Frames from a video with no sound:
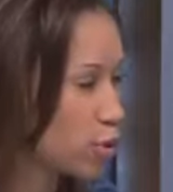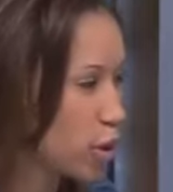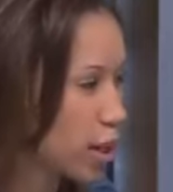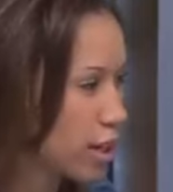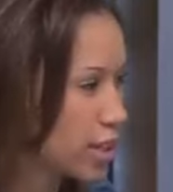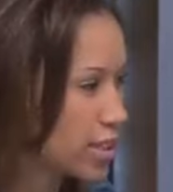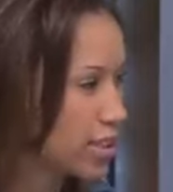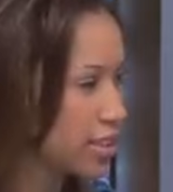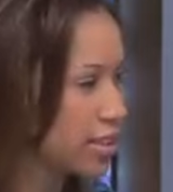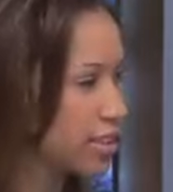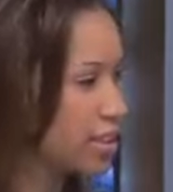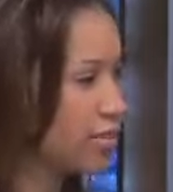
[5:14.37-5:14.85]

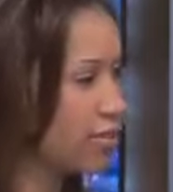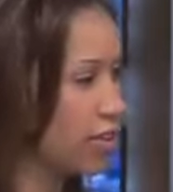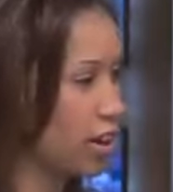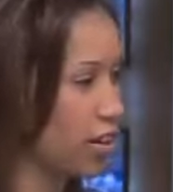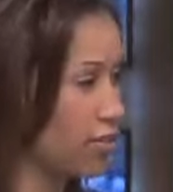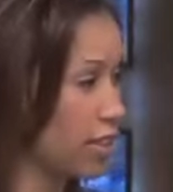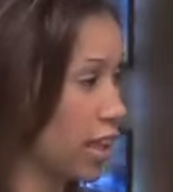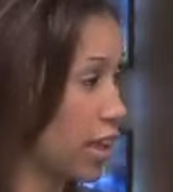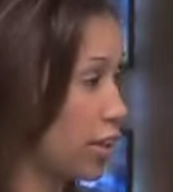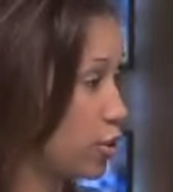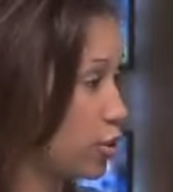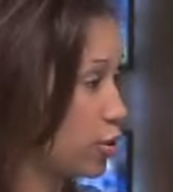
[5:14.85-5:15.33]
trying to live
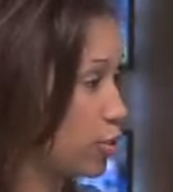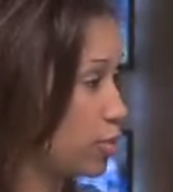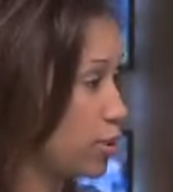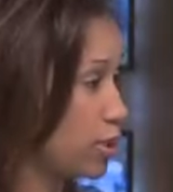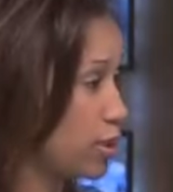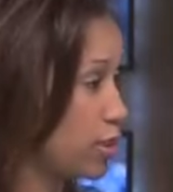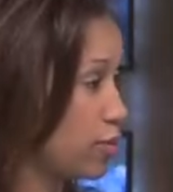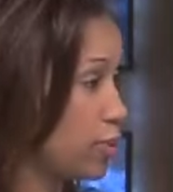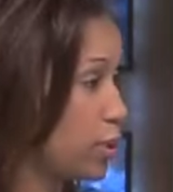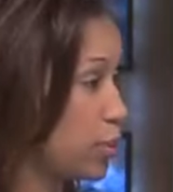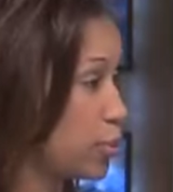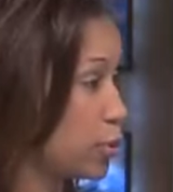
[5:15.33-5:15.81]
off that? Do you
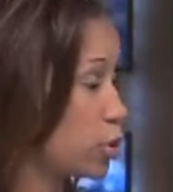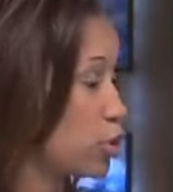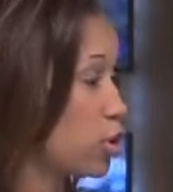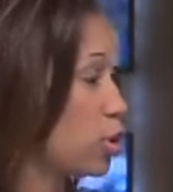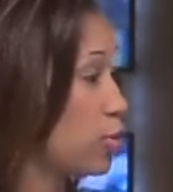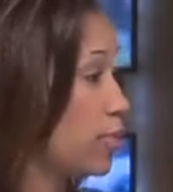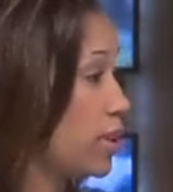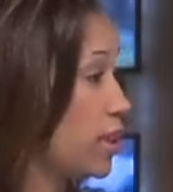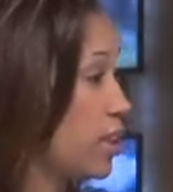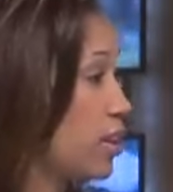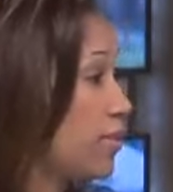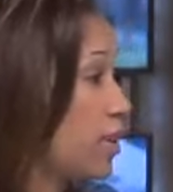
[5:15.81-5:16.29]
believe people
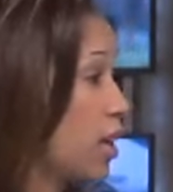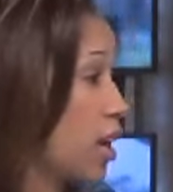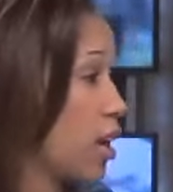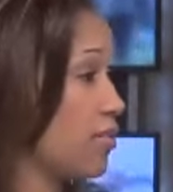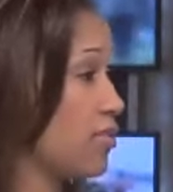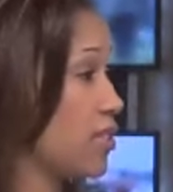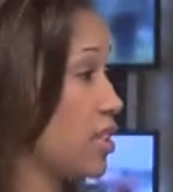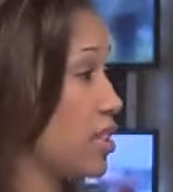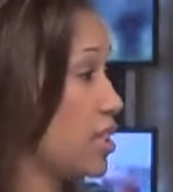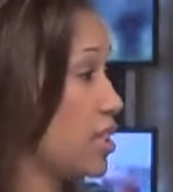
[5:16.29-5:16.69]
shouldn't be living off